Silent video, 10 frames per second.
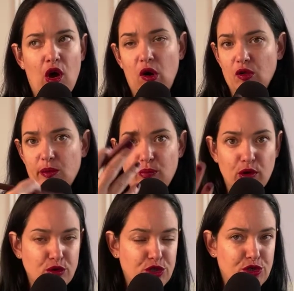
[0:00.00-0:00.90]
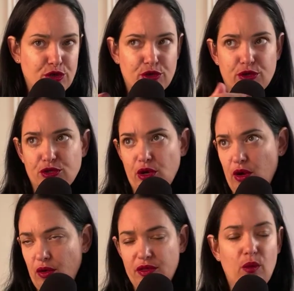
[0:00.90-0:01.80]
all the brochures,
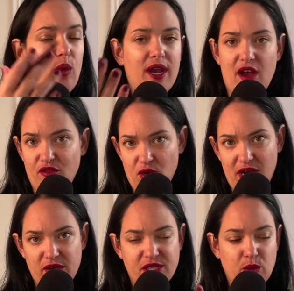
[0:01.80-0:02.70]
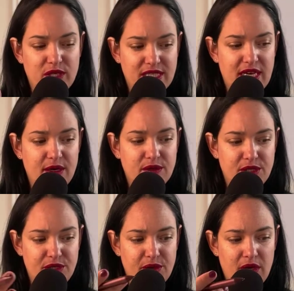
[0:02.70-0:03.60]
all the whatever else that we set out to
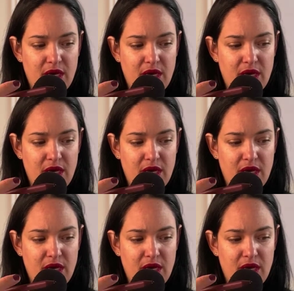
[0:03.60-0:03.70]
do,